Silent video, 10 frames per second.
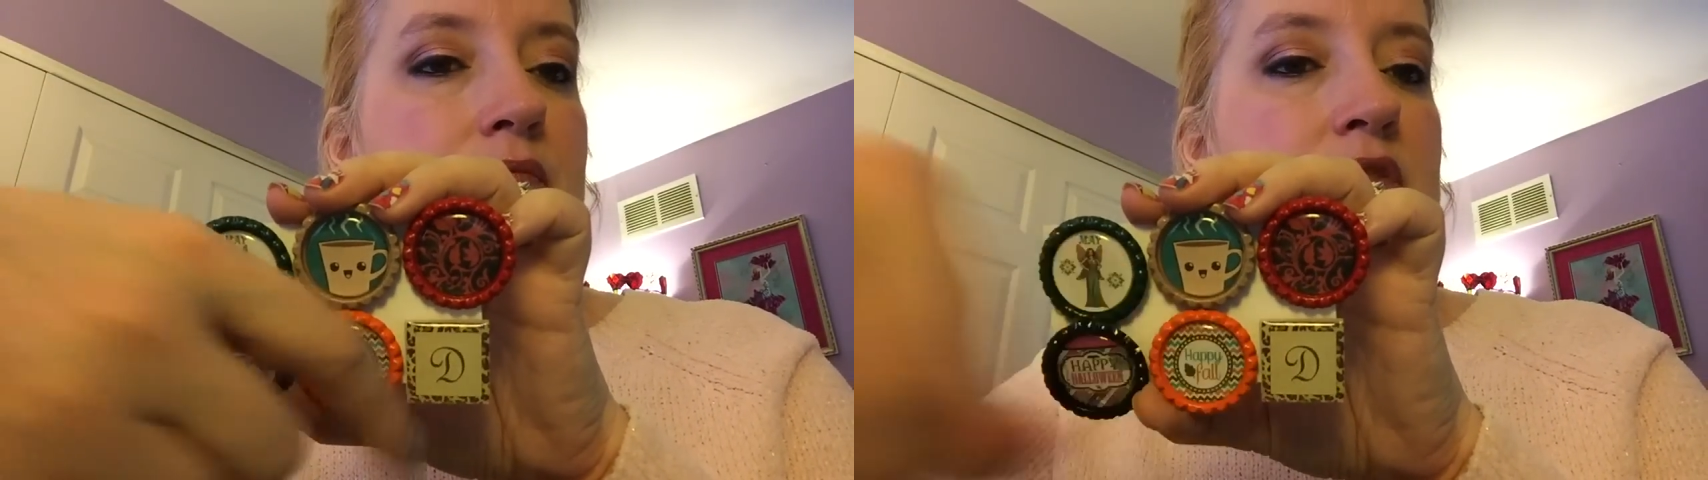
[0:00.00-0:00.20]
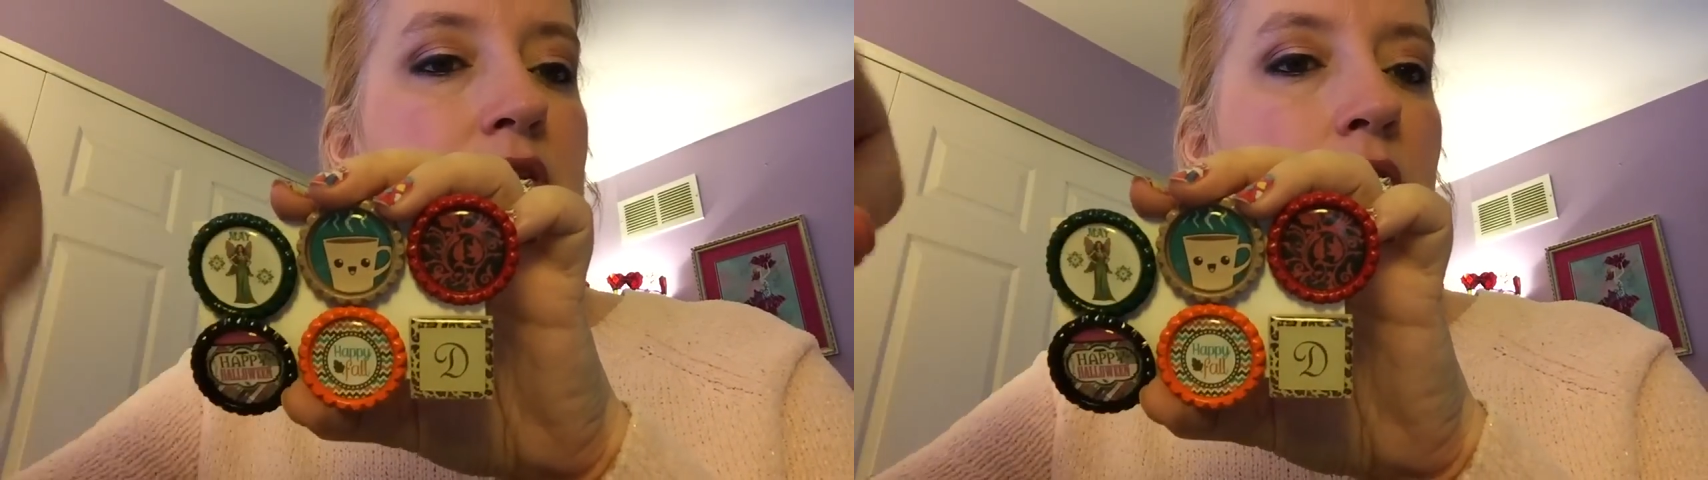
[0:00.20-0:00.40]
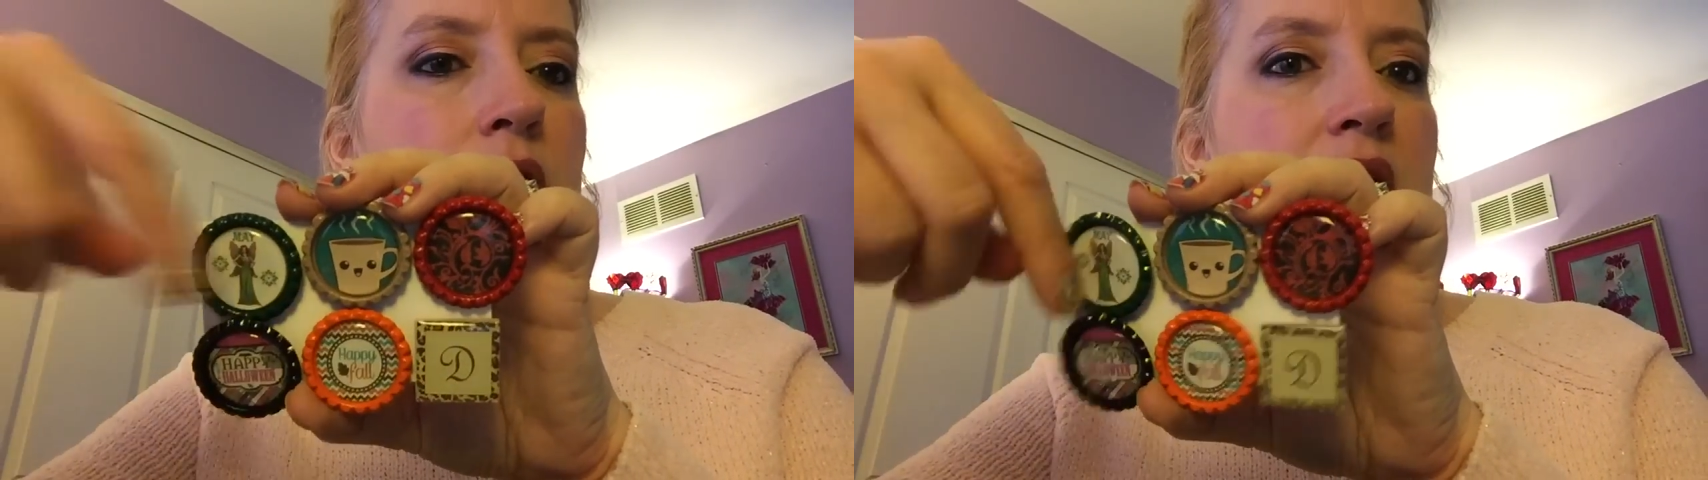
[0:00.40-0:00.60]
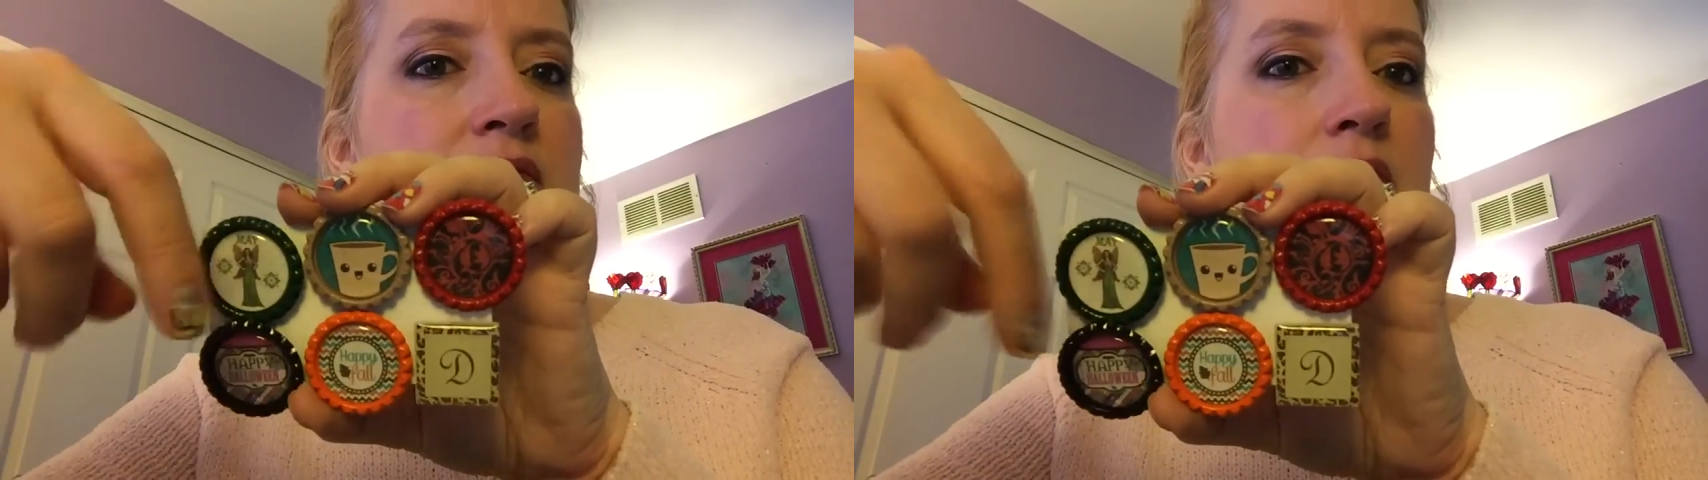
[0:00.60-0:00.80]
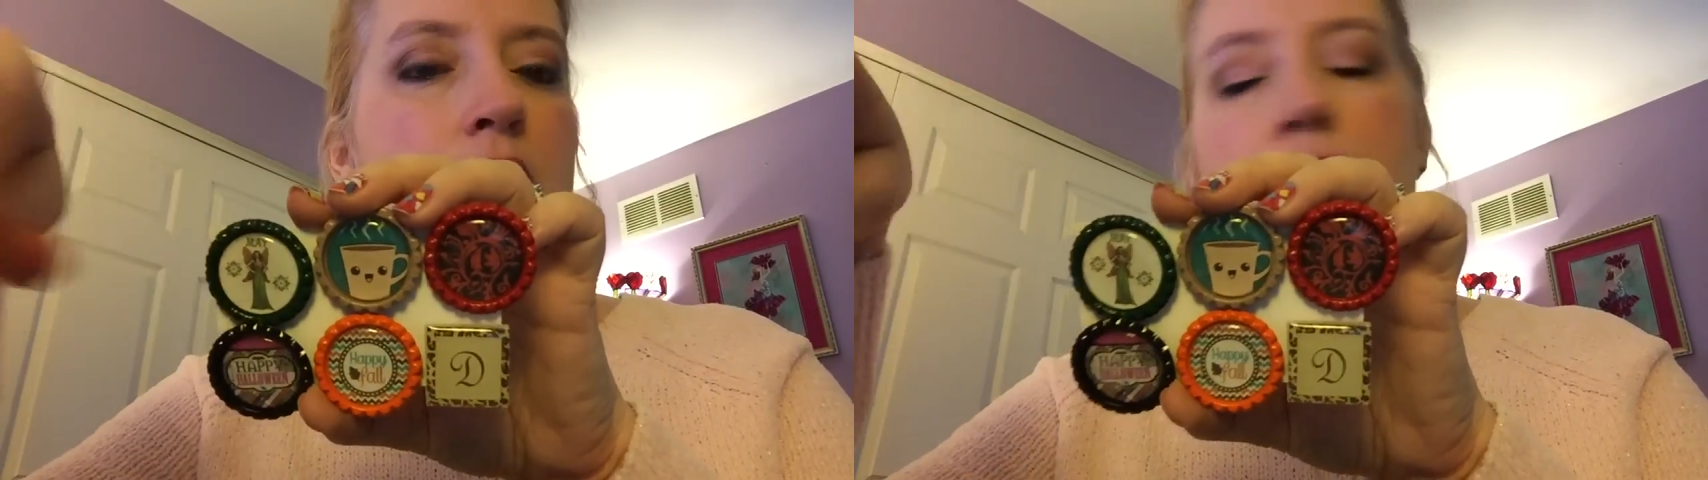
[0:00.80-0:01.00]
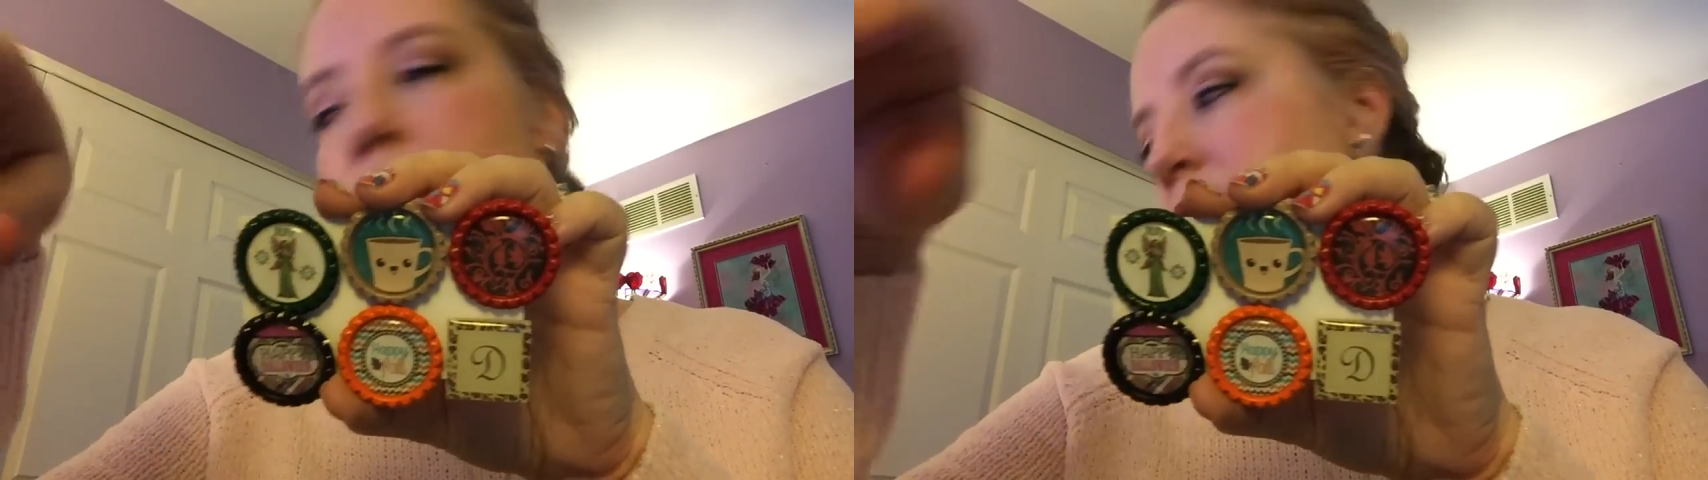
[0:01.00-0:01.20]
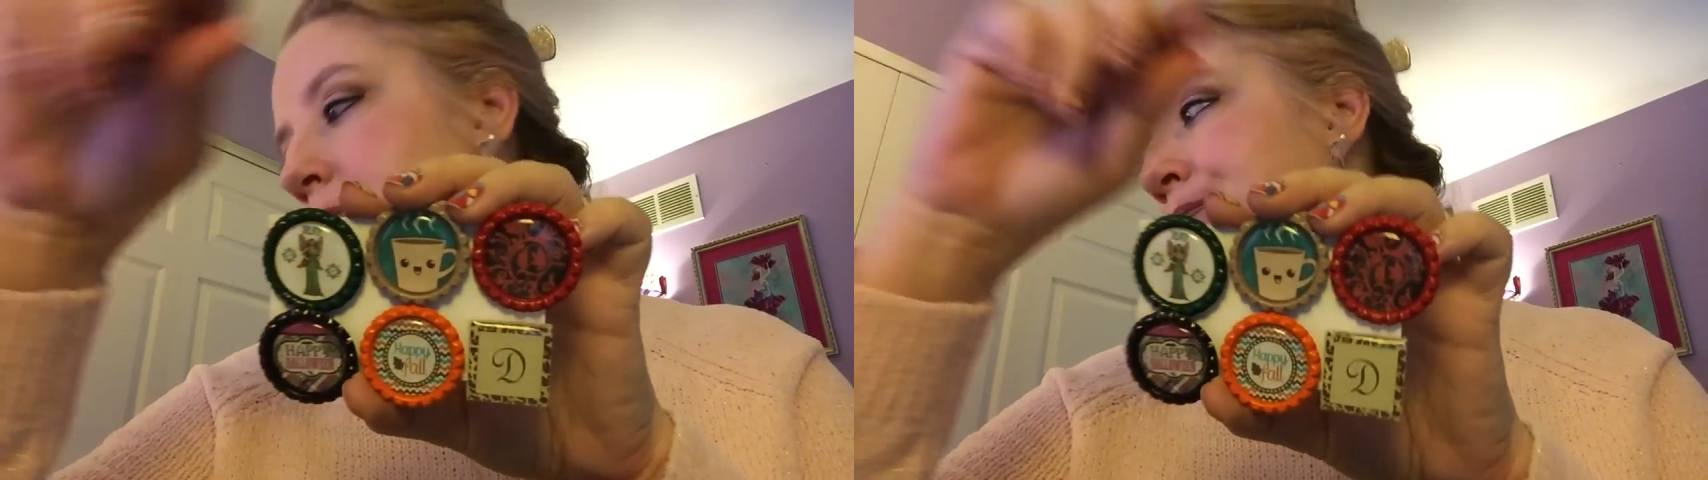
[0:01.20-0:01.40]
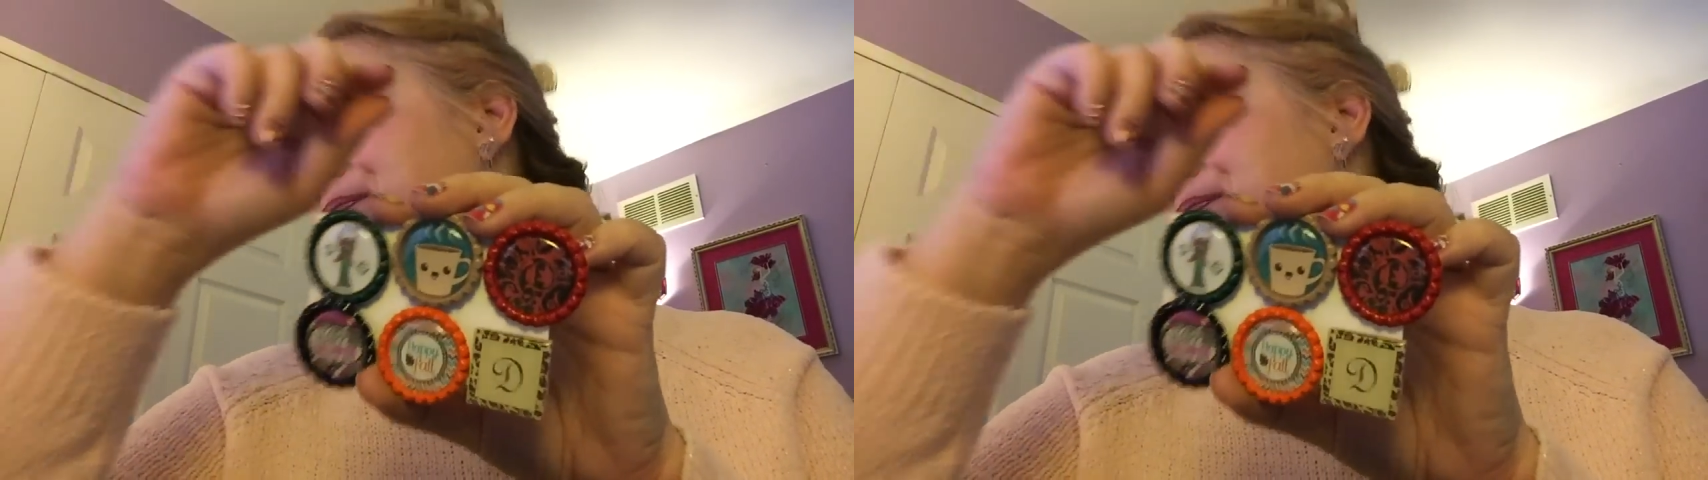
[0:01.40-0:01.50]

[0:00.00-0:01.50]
So, love those.